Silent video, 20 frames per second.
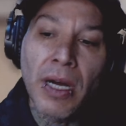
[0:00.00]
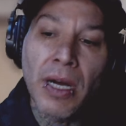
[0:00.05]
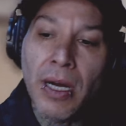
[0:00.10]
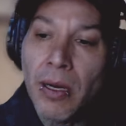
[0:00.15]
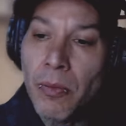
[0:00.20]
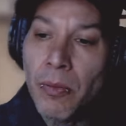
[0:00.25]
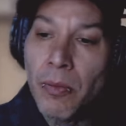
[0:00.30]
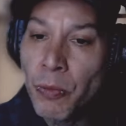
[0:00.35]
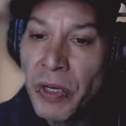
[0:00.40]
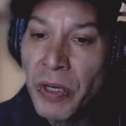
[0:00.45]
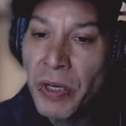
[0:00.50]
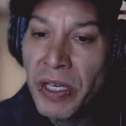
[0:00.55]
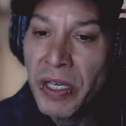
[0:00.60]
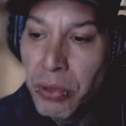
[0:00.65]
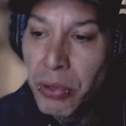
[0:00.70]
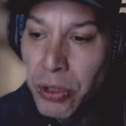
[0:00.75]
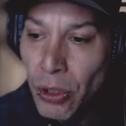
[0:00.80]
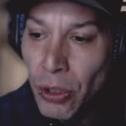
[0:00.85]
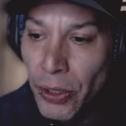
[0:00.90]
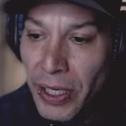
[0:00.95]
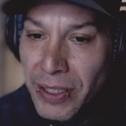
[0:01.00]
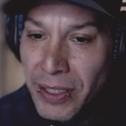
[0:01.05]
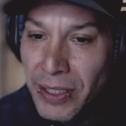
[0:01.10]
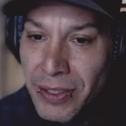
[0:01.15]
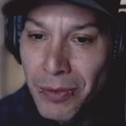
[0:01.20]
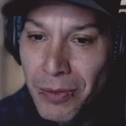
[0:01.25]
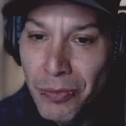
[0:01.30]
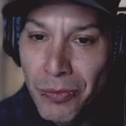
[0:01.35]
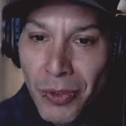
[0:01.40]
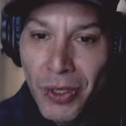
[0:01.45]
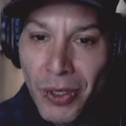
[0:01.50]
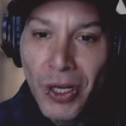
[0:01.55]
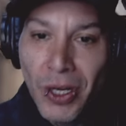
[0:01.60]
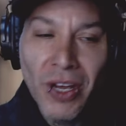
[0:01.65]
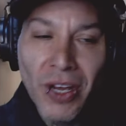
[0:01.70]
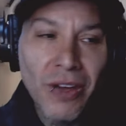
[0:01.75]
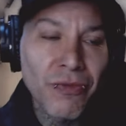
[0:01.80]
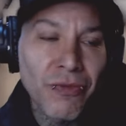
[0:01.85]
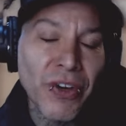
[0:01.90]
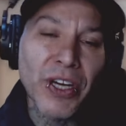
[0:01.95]
Um, we employ some
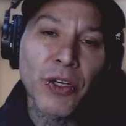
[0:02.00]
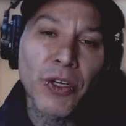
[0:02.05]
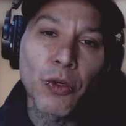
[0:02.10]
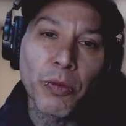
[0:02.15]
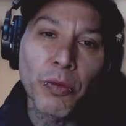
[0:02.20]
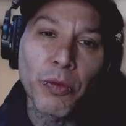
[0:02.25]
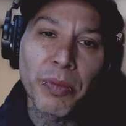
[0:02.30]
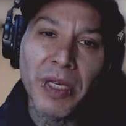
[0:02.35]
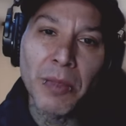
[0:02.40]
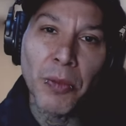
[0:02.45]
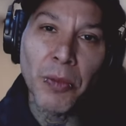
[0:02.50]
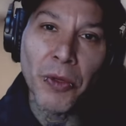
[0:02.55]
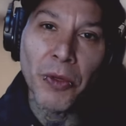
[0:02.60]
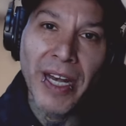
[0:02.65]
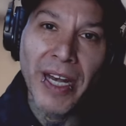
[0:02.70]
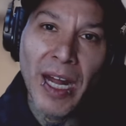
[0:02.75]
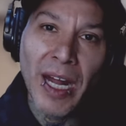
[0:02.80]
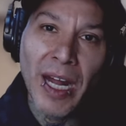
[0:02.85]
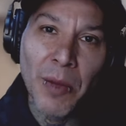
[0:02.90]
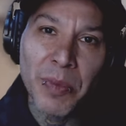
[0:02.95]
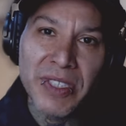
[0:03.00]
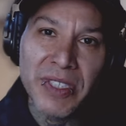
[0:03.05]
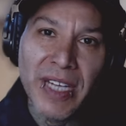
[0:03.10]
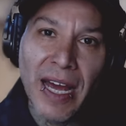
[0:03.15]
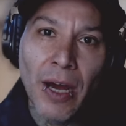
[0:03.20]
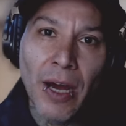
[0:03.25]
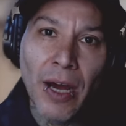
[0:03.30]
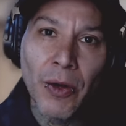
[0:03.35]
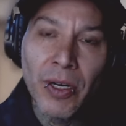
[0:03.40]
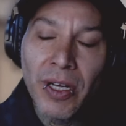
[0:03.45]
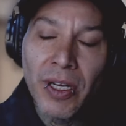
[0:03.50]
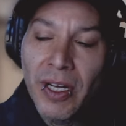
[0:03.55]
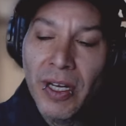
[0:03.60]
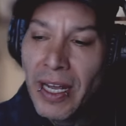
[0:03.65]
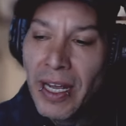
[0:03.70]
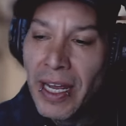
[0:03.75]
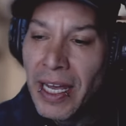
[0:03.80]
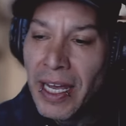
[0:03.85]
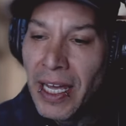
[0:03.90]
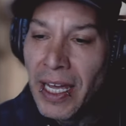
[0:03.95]
very cool people that help us out
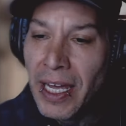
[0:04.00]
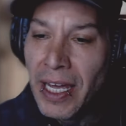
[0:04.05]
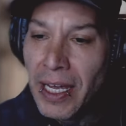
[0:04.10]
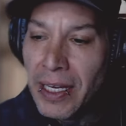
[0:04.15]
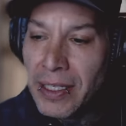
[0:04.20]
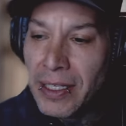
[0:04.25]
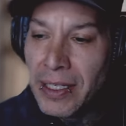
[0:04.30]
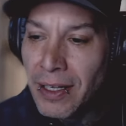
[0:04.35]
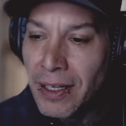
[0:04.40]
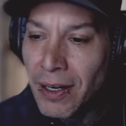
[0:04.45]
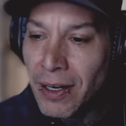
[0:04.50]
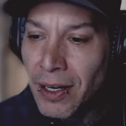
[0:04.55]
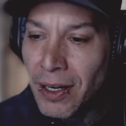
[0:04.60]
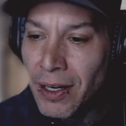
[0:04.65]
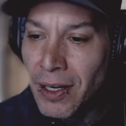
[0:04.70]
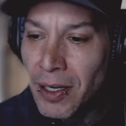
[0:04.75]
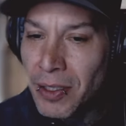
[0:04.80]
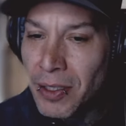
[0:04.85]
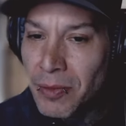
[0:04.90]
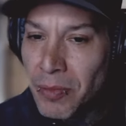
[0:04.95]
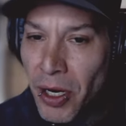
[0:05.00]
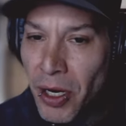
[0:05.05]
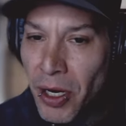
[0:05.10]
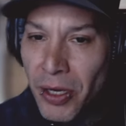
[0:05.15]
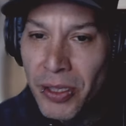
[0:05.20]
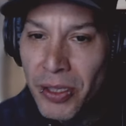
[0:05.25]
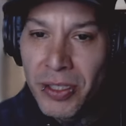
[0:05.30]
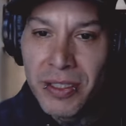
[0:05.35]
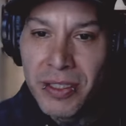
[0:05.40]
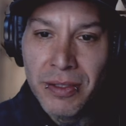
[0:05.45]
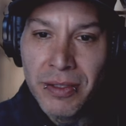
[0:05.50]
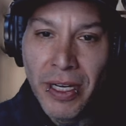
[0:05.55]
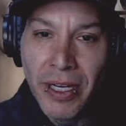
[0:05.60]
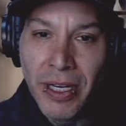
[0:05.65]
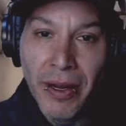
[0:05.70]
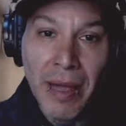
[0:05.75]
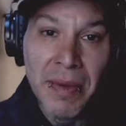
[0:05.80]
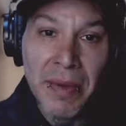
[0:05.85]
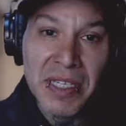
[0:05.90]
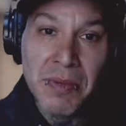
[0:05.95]
and are part of the you
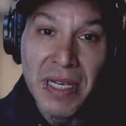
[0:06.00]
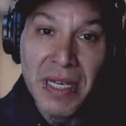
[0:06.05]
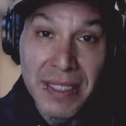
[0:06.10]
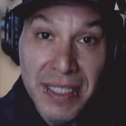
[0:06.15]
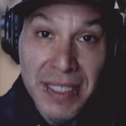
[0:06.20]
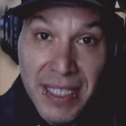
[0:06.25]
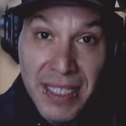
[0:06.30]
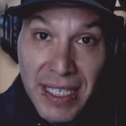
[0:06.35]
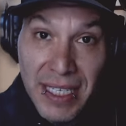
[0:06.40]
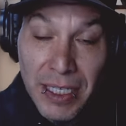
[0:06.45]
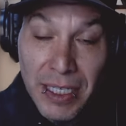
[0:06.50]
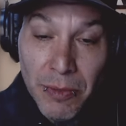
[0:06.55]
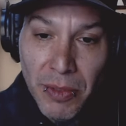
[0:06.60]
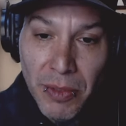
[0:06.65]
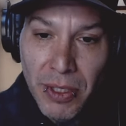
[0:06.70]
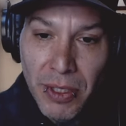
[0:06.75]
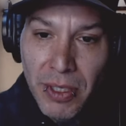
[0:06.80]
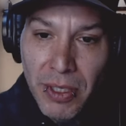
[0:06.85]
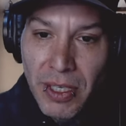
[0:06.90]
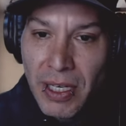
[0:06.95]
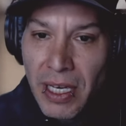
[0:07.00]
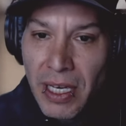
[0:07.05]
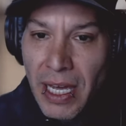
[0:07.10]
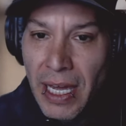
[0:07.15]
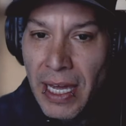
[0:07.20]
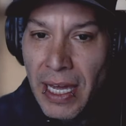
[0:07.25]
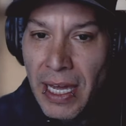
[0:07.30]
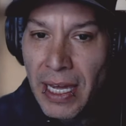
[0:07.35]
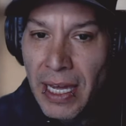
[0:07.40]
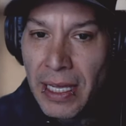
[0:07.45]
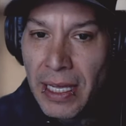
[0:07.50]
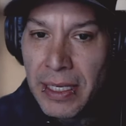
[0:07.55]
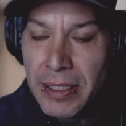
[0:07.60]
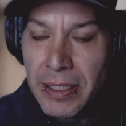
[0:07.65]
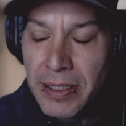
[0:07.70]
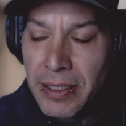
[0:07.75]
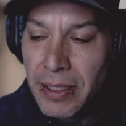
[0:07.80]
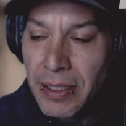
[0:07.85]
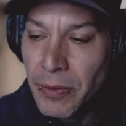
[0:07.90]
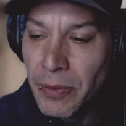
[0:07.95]
know MXPX team,
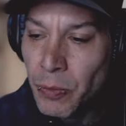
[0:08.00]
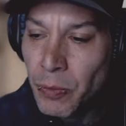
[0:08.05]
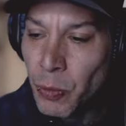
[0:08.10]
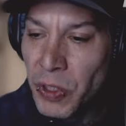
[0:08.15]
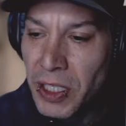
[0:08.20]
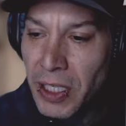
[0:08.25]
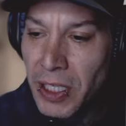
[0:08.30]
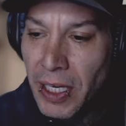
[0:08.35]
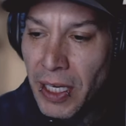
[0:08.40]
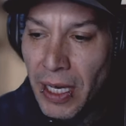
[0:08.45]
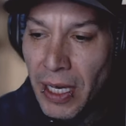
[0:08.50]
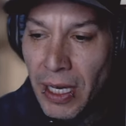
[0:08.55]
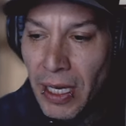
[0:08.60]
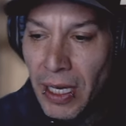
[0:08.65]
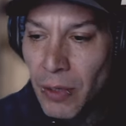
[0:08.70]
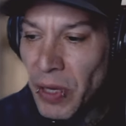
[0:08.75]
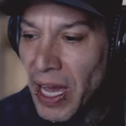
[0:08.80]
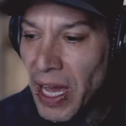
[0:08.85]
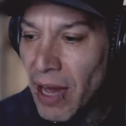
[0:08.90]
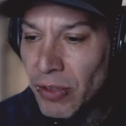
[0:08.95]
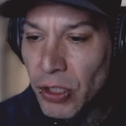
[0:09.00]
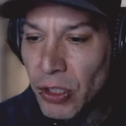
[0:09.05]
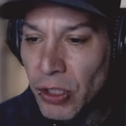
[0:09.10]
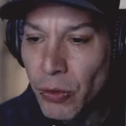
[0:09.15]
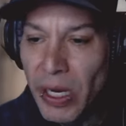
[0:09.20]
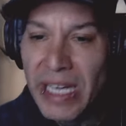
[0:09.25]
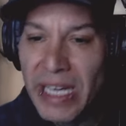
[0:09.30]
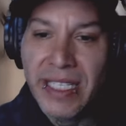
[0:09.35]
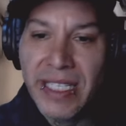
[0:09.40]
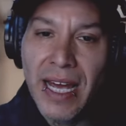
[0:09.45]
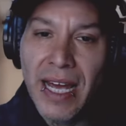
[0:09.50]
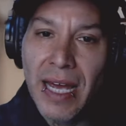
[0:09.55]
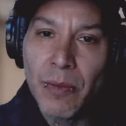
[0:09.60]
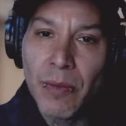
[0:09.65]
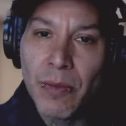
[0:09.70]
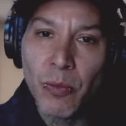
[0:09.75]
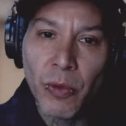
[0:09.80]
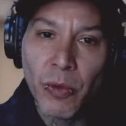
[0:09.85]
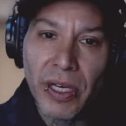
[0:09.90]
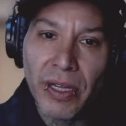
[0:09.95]
and we uh, we have a great
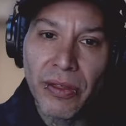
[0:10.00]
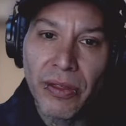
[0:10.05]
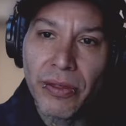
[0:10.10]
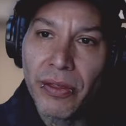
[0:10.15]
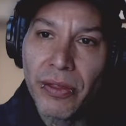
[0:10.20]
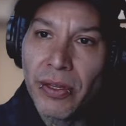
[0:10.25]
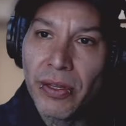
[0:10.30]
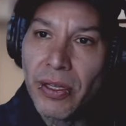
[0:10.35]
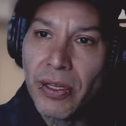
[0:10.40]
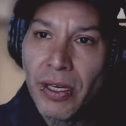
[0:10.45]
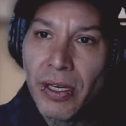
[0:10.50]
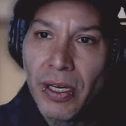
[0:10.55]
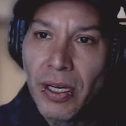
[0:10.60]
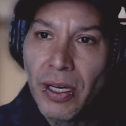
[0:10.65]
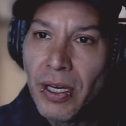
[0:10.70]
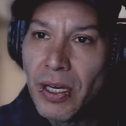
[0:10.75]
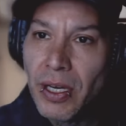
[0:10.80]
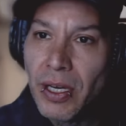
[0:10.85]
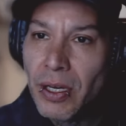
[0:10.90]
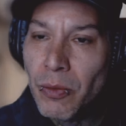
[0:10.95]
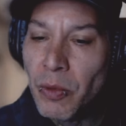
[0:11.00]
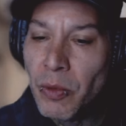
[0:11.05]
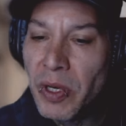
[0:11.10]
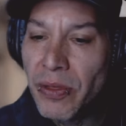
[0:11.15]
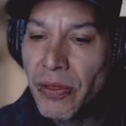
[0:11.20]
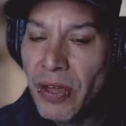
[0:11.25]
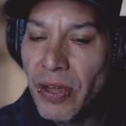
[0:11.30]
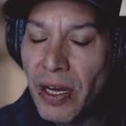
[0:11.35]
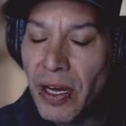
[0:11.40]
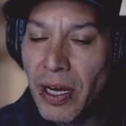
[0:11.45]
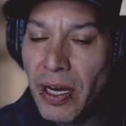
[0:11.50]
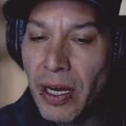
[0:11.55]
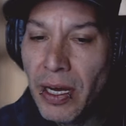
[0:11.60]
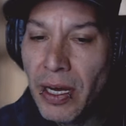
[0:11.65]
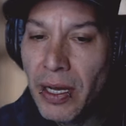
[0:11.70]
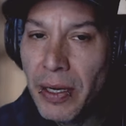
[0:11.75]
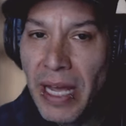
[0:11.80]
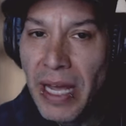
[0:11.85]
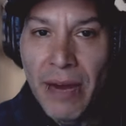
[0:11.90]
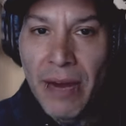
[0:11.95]
time with with
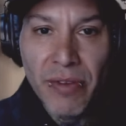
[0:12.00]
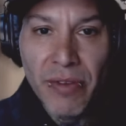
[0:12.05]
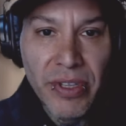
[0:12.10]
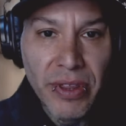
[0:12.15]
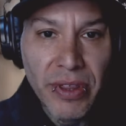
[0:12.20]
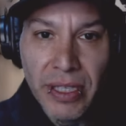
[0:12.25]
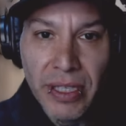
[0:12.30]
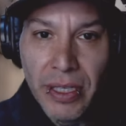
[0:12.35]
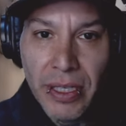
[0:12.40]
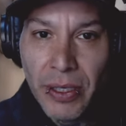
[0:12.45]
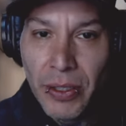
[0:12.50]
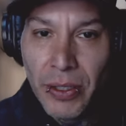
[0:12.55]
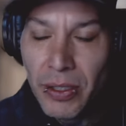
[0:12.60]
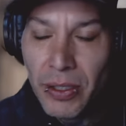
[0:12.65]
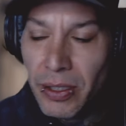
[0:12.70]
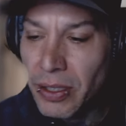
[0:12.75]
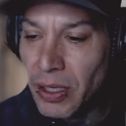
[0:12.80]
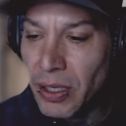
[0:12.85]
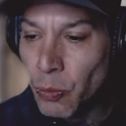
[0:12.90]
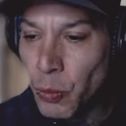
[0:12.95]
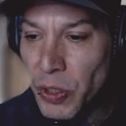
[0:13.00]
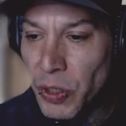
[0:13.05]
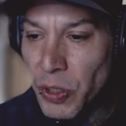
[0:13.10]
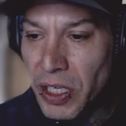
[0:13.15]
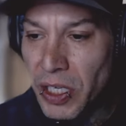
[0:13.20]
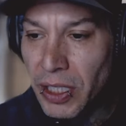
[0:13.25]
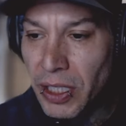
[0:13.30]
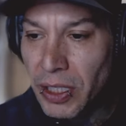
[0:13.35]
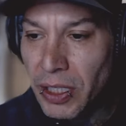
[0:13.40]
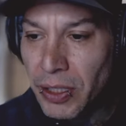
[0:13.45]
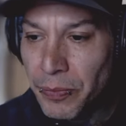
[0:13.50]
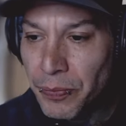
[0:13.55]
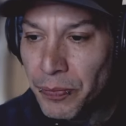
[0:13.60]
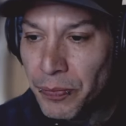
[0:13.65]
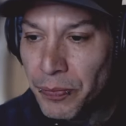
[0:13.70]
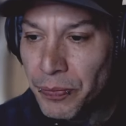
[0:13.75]
uh, everything that that we